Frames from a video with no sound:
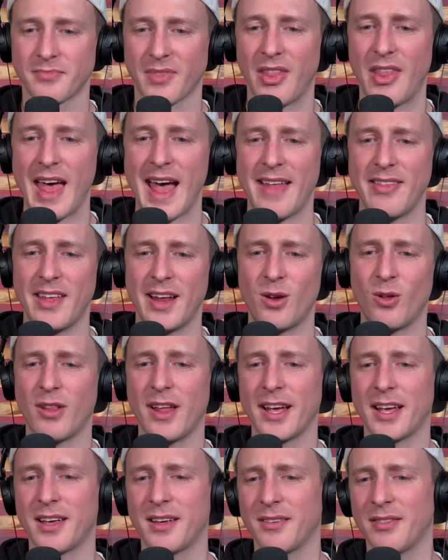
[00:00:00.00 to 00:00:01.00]
That, and they
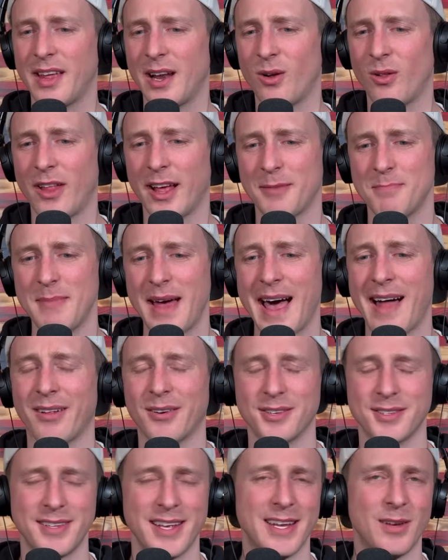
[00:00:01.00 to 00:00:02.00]
don't like
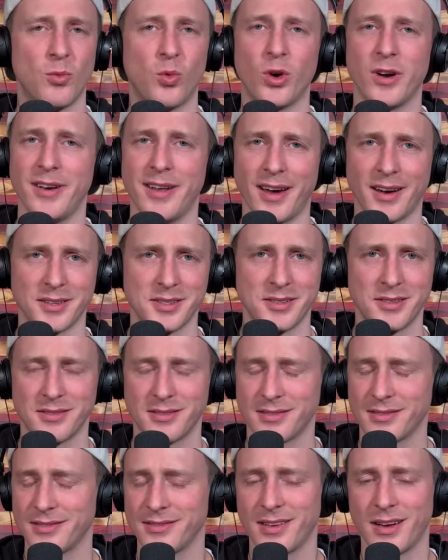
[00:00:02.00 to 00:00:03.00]
mallards. They eat wood ducks.
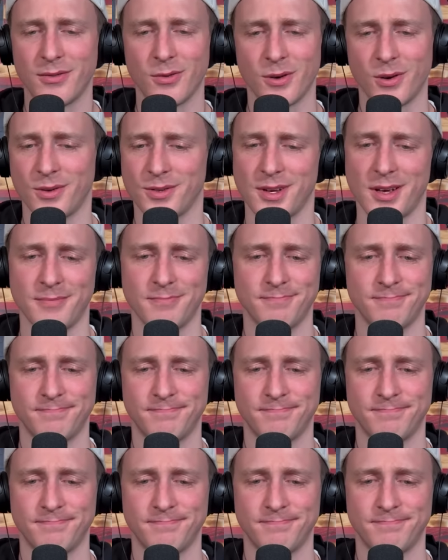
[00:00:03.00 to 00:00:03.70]
Everyone knows that.